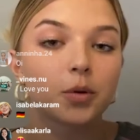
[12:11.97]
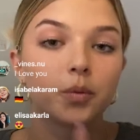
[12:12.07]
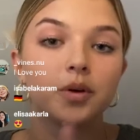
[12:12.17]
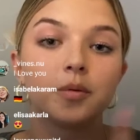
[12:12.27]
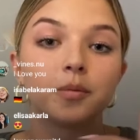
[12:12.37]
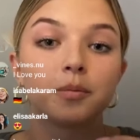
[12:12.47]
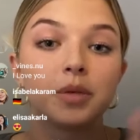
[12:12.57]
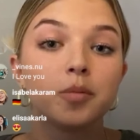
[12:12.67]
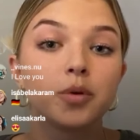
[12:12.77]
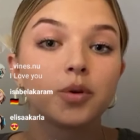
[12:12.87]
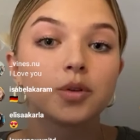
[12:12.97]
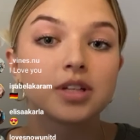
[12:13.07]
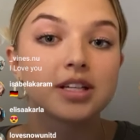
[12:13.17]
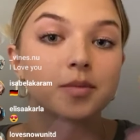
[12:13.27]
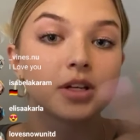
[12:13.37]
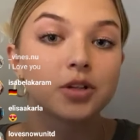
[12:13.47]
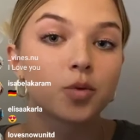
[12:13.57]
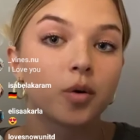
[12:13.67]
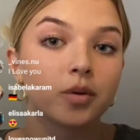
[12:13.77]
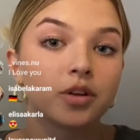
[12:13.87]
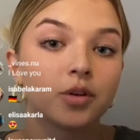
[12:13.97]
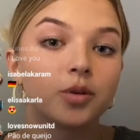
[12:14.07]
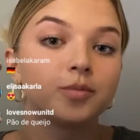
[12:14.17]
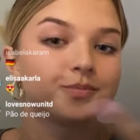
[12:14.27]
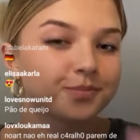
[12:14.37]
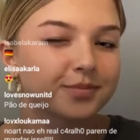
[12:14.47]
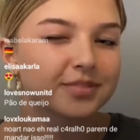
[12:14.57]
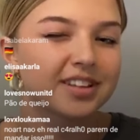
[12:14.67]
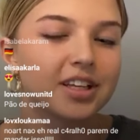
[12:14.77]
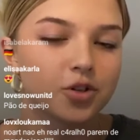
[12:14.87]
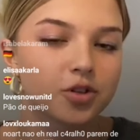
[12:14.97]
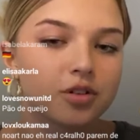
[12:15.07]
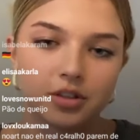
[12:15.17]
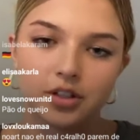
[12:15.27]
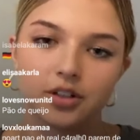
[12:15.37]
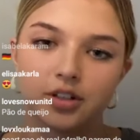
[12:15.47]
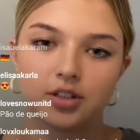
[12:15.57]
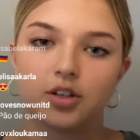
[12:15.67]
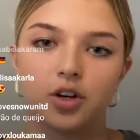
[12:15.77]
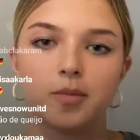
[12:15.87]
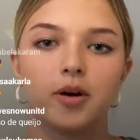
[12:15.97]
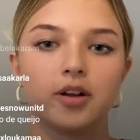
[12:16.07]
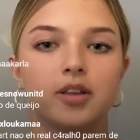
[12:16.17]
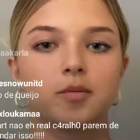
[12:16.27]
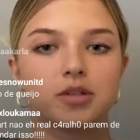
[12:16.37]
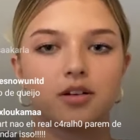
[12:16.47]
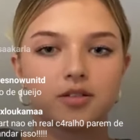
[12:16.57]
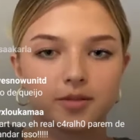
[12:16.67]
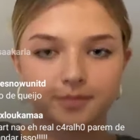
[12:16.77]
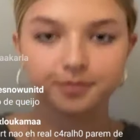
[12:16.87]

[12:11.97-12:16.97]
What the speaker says: When people say something's wrong with you, they usually feel insecure about it themselves.